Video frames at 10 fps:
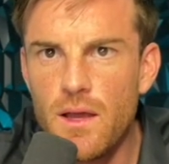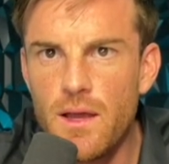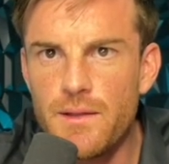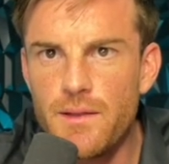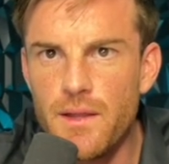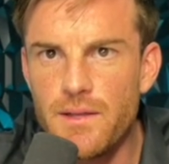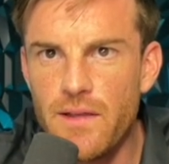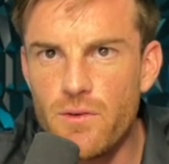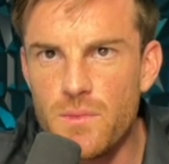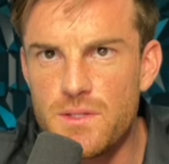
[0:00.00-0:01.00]
I, I
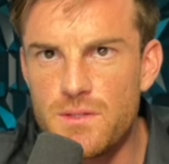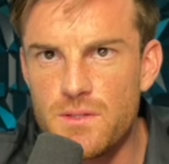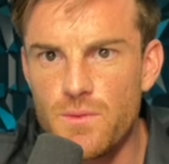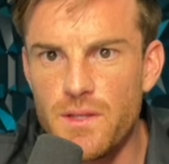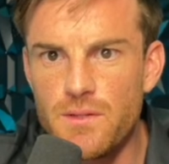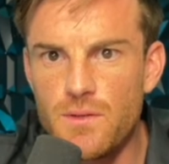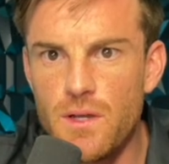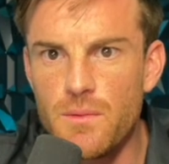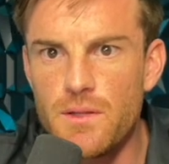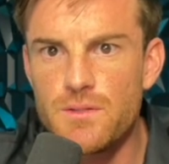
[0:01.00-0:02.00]
never miss those when they do come in.